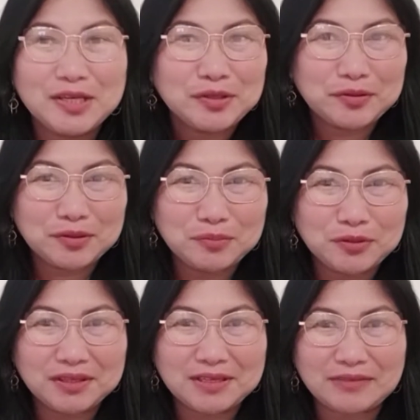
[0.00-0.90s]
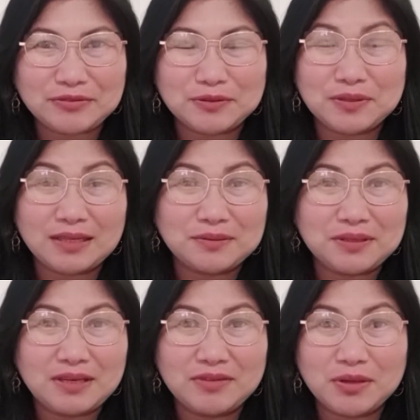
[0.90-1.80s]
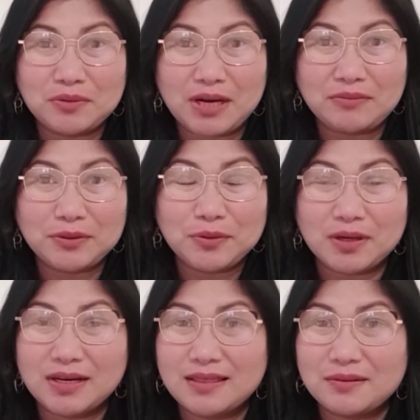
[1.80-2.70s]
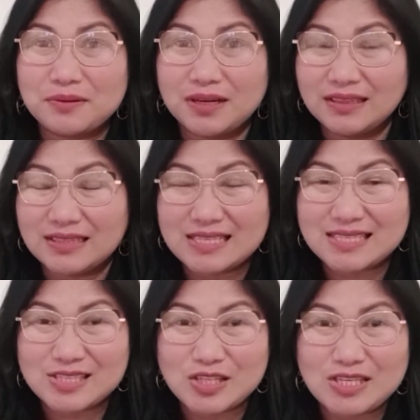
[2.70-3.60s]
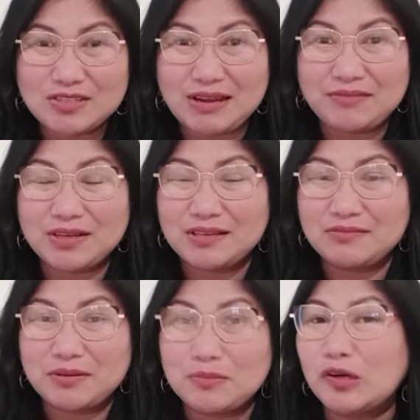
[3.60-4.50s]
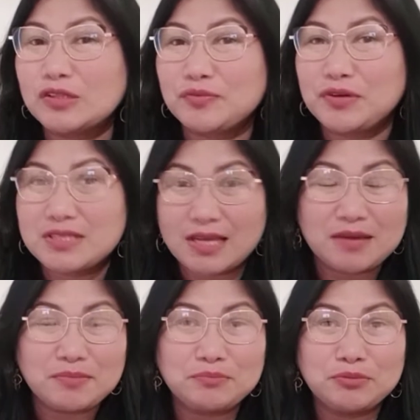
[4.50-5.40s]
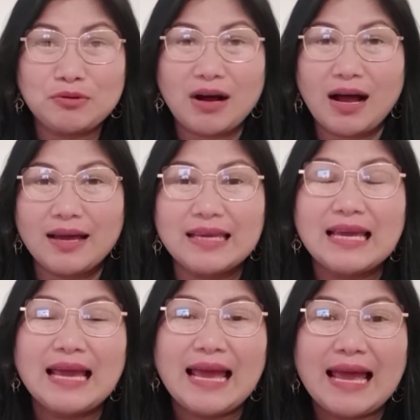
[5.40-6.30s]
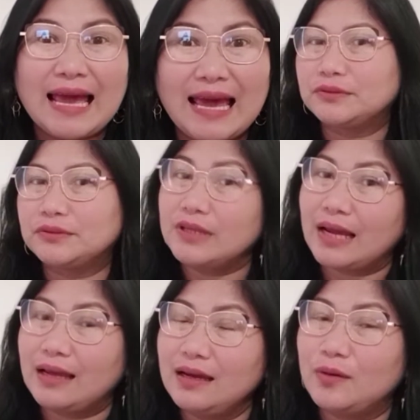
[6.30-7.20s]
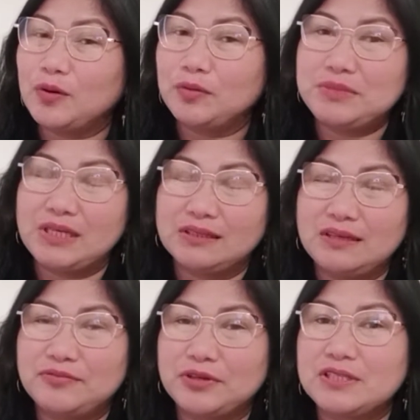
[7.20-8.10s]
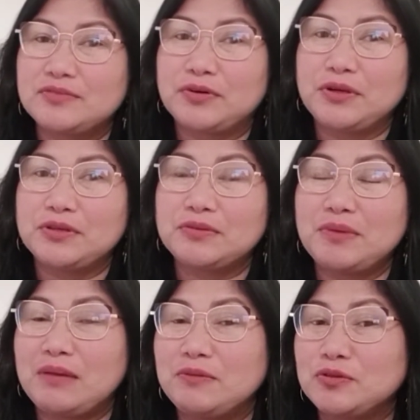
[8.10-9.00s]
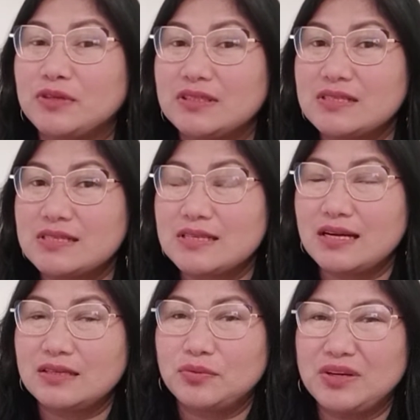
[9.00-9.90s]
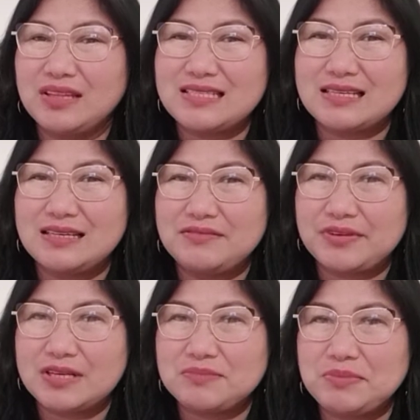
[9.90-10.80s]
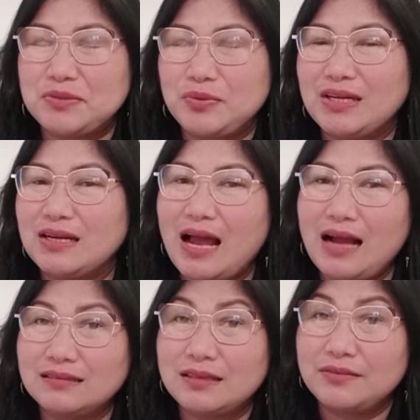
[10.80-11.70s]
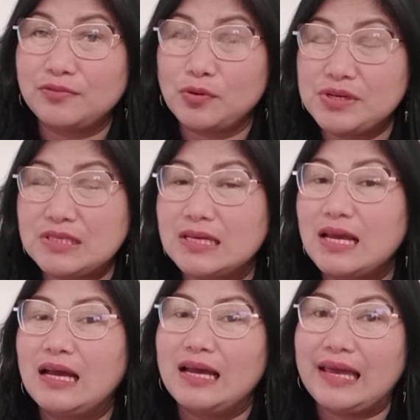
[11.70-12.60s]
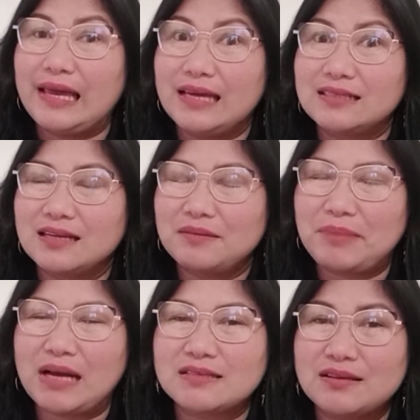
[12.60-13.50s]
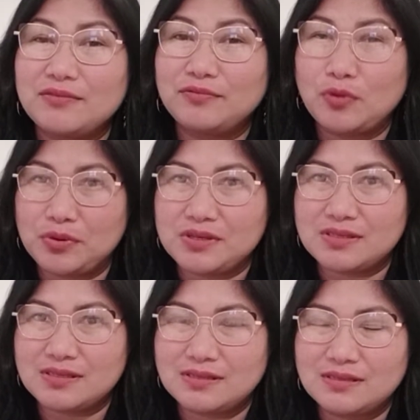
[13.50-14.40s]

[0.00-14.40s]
Good morning, good afternoon, and good evening, wherever you are in the world. This is Teacher Evelyn from Oxford saying mabuhay. And today, our objective is for you to be able to understand what is the difference between active voice and passive voice.